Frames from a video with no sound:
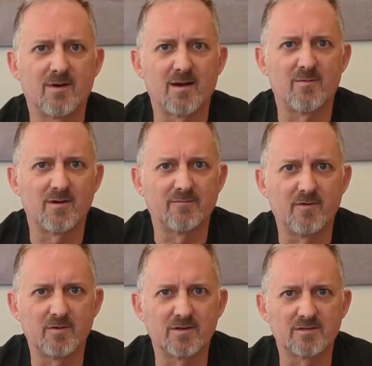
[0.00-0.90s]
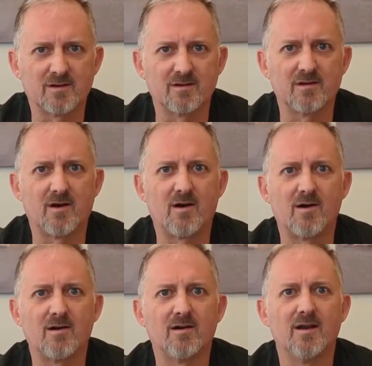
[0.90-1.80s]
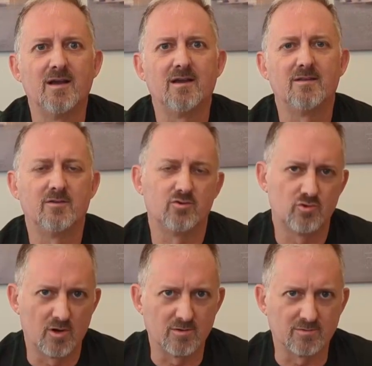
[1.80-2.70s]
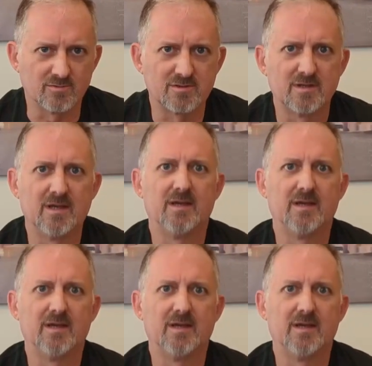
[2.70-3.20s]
what I want to focus on are the drones.